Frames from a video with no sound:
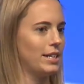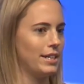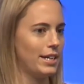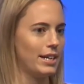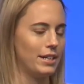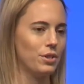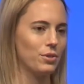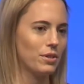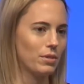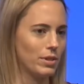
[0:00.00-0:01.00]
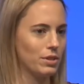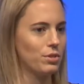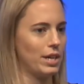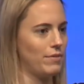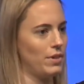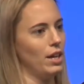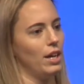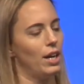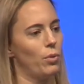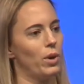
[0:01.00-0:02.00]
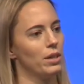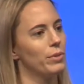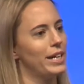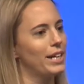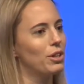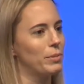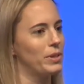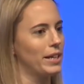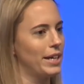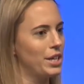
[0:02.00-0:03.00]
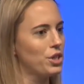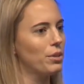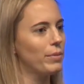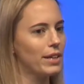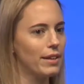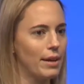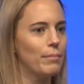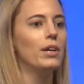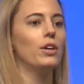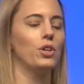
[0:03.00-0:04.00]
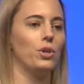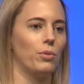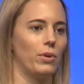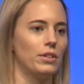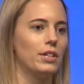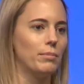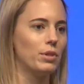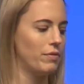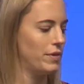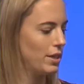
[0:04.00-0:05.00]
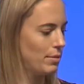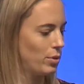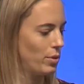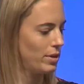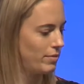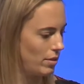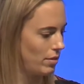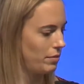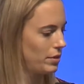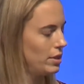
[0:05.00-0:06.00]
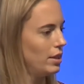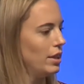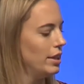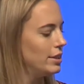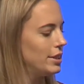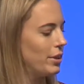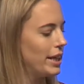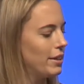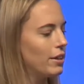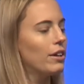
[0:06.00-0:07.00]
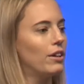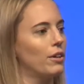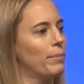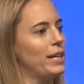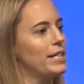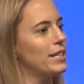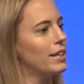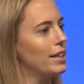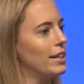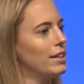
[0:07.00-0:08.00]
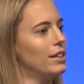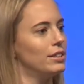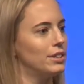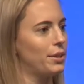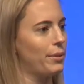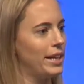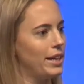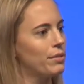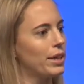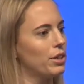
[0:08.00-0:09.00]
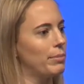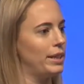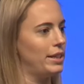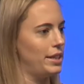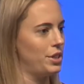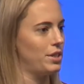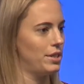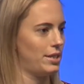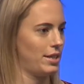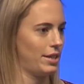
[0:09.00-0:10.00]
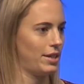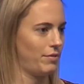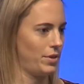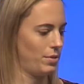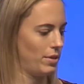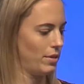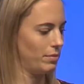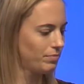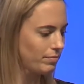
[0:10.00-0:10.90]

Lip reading: in the end, you don't want to have a one-way communication with them, you want them to feel more involved. So here are basically 3 recommendations I give you all.